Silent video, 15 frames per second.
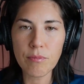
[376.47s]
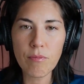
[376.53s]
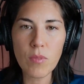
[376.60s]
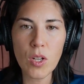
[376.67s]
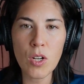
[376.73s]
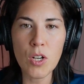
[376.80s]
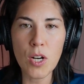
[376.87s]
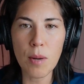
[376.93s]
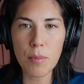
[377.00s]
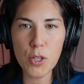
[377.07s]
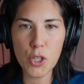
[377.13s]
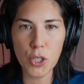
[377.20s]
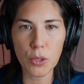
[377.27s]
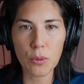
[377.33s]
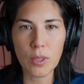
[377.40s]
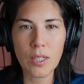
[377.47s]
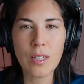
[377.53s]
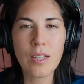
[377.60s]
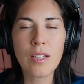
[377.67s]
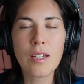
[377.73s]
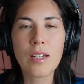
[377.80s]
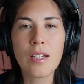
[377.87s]
Number two,
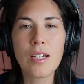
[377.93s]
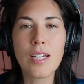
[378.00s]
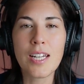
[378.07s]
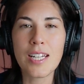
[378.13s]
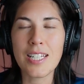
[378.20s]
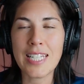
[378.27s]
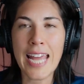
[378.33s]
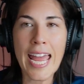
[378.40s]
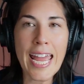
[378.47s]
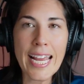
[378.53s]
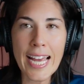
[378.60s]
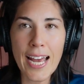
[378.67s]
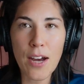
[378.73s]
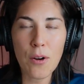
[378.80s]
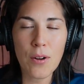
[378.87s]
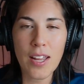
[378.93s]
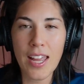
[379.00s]
take out